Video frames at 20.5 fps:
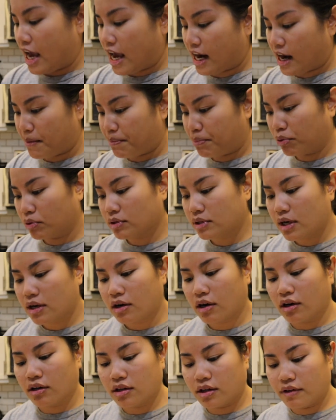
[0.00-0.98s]
and I pulled out
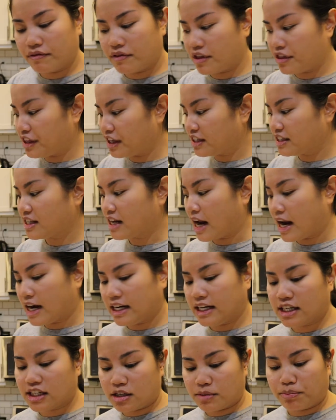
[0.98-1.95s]
all of the things that I
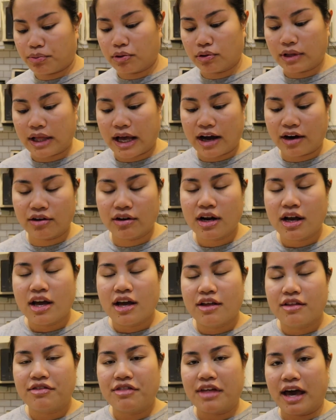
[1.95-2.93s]
needed to pull out
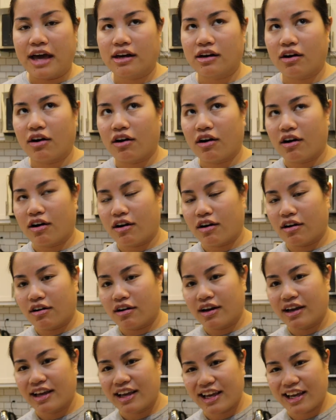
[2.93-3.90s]
that
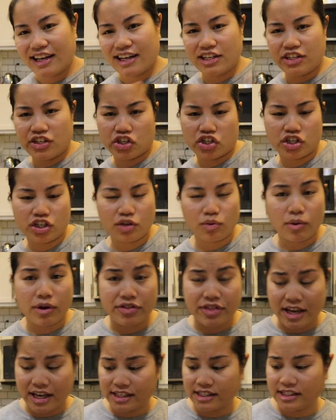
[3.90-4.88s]
are in addition to
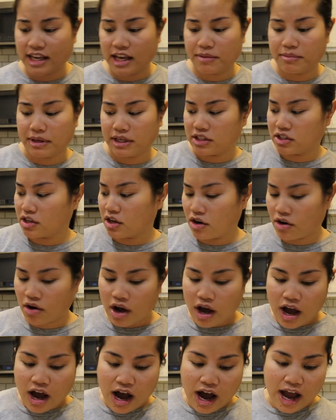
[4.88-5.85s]
what they sent me. So
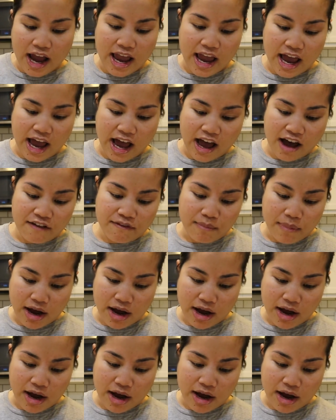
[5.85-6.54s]
I have